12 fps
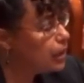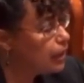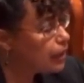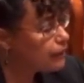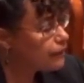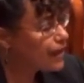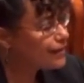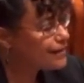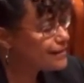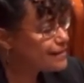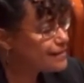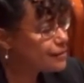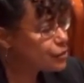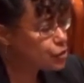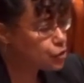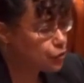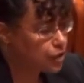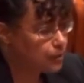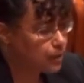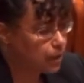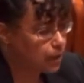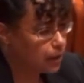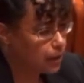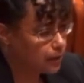and the fact that this is
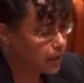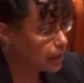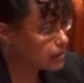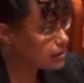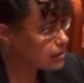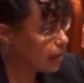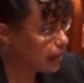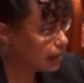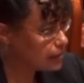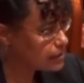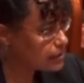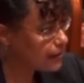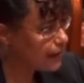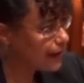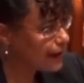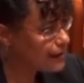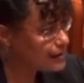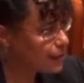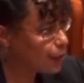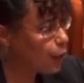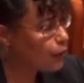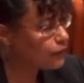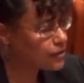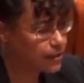extremely complex science that has been
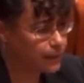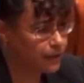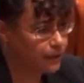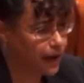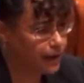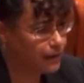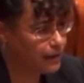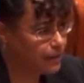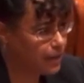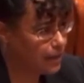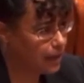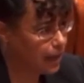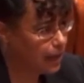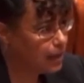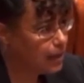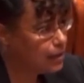oversimplified in the media